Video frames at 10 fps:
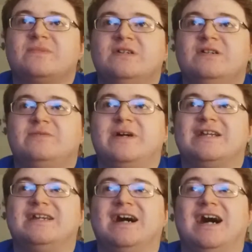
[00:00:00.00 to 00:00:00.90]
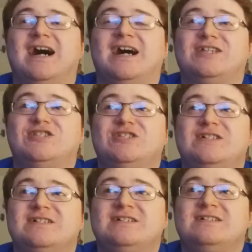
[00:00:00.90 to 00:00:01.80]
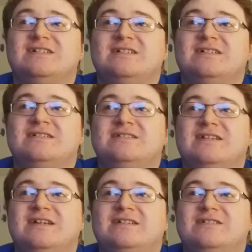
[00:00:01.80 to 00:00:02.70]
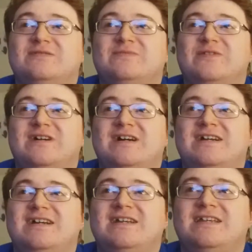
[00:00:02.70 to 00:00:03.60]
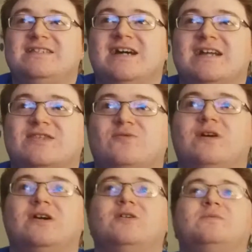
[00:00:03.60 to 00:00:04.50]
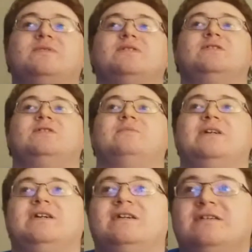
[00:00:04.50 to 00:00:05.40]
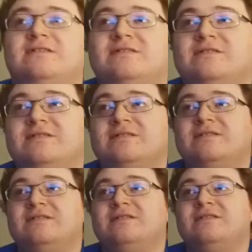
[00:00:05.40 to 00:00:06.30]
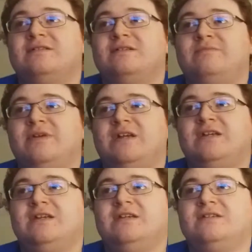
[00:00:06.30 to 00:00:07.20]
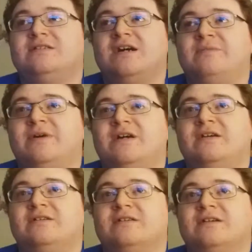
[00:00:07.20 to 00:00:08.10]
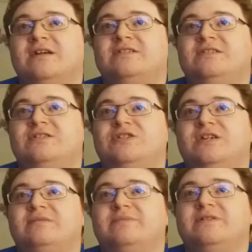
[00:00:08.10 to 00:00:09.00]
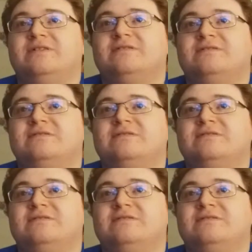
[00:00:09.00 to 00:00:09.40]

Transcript: Oh my gosh. Daniel Bryan, he's got the ropes. Oh man. Big E is not my IC champion.